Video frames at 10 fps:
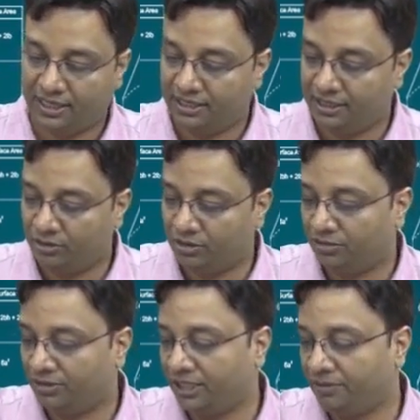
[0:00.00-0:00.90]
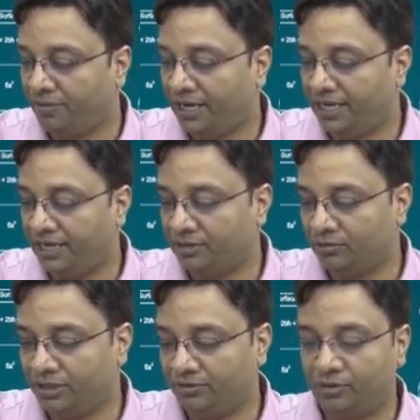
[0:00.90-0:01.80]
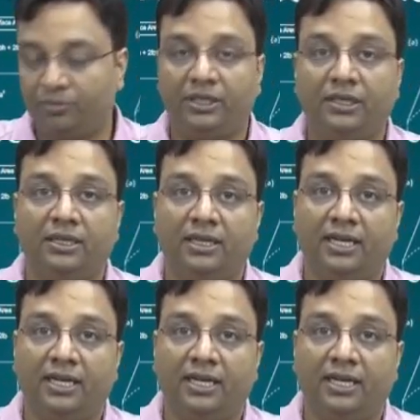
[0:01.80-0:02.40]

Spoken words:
I need to subtract pi r square from it,